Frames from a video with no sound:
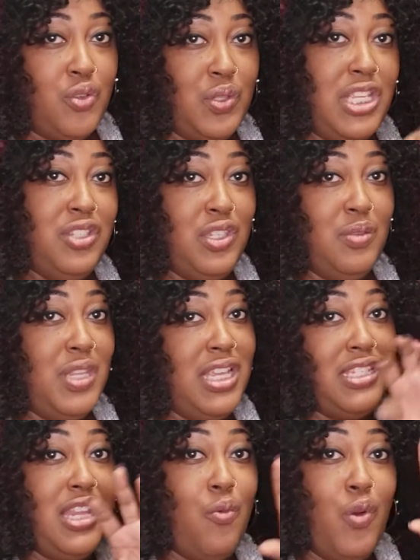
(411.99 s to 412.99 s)
These are some things
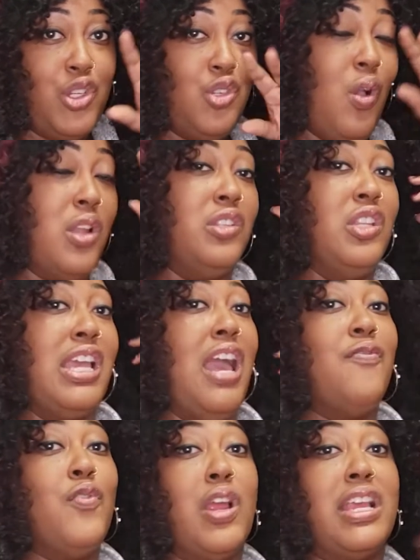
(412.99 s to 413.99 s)
that I want you all to look
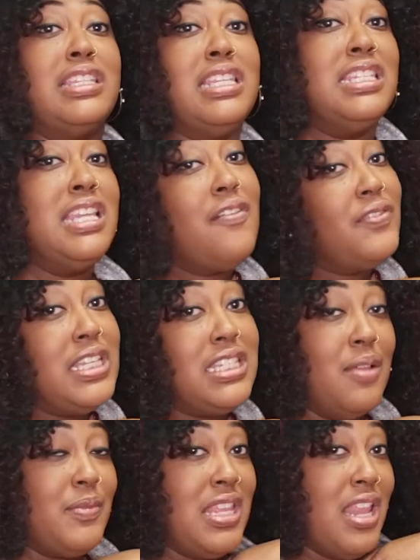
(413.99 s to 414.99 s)
out for, because it's definitely
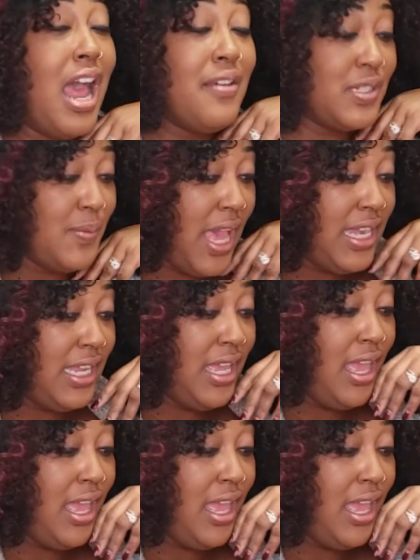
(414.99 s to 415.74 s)
something that I've spotted.